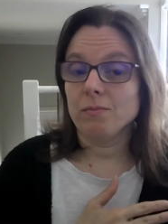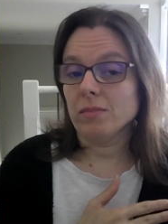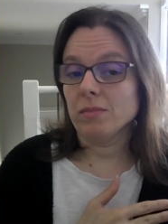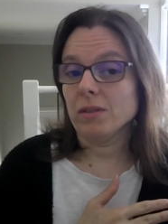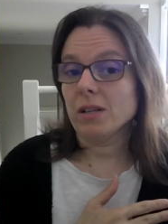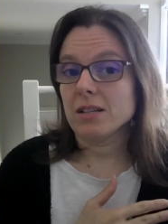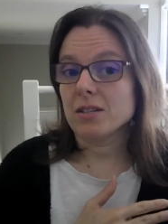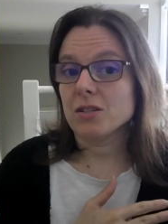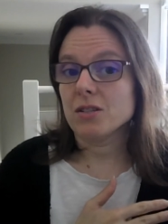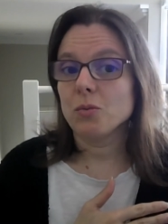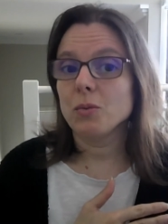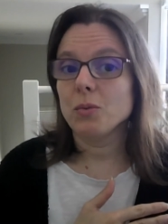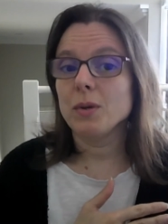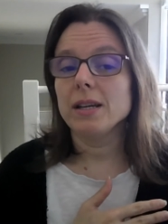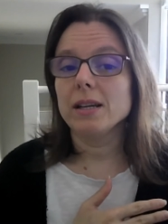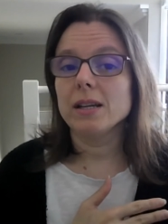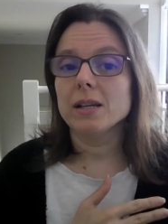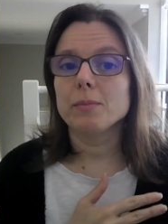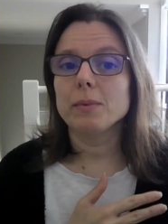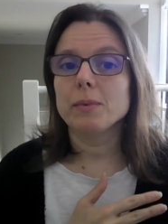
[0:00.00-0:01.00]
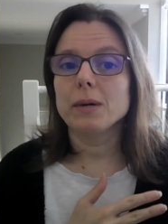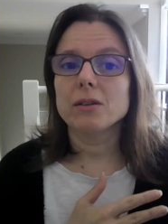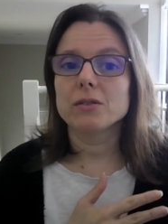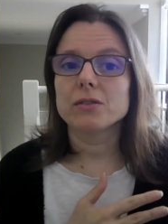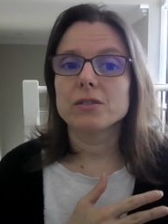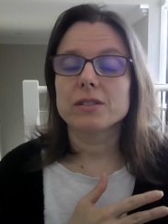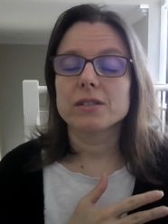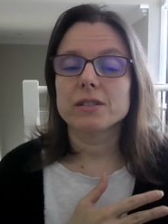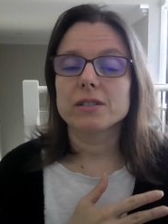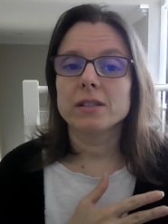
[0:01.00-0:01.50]
last week
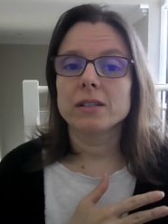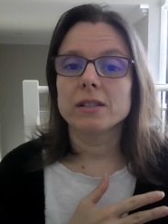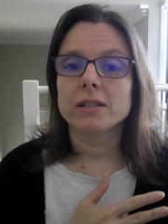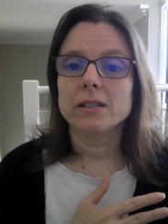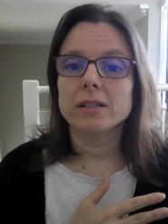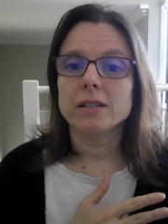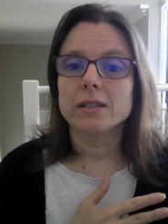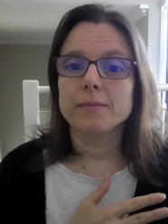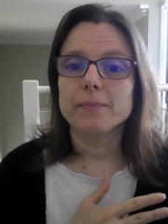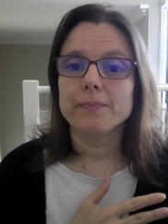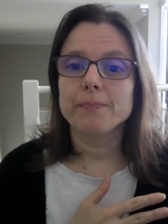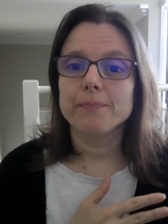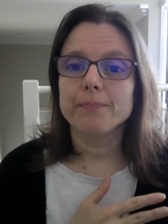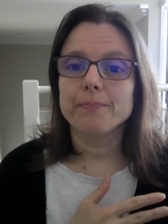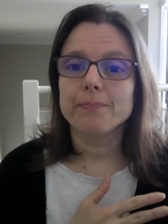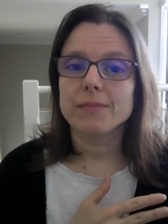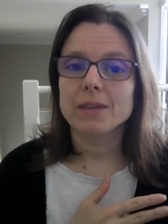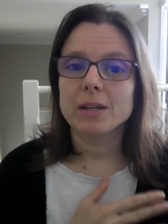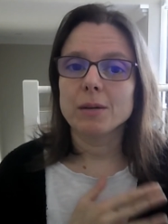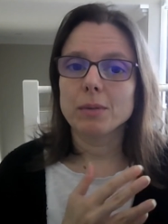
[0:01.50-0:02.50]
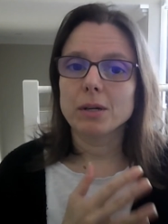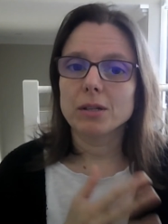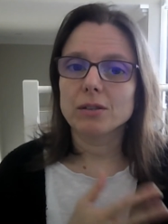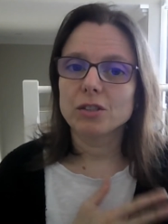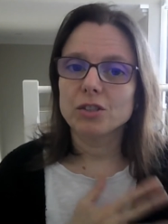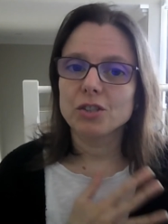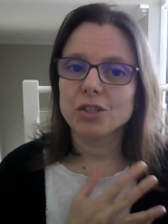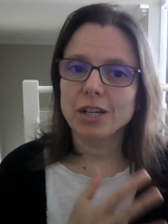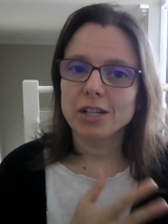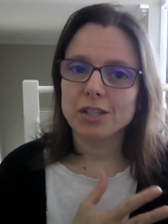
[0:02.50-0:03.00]
about
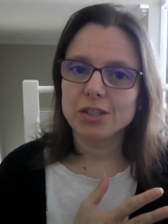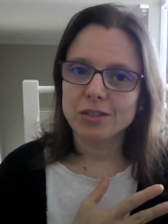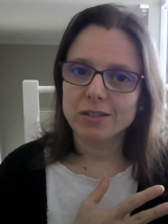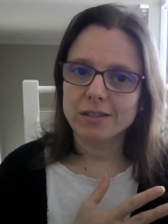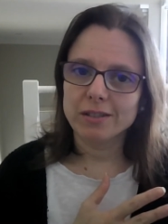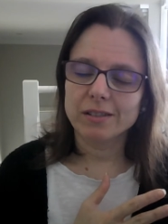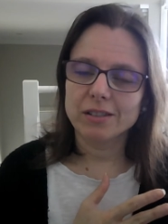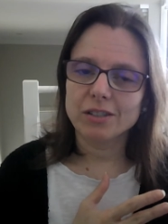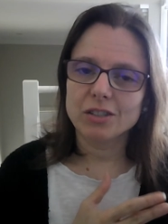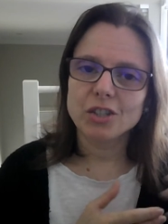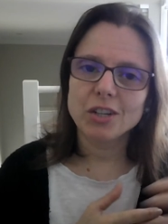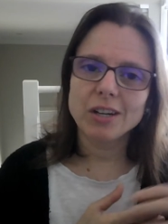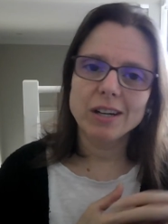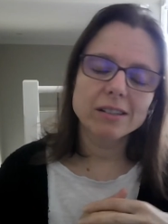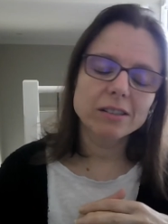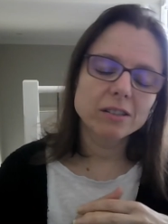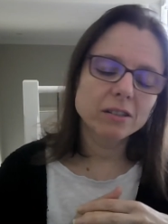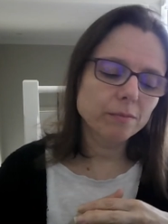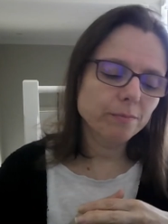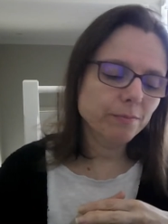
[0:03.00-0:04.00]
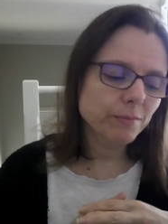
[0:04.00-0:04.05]
the changes in the channel.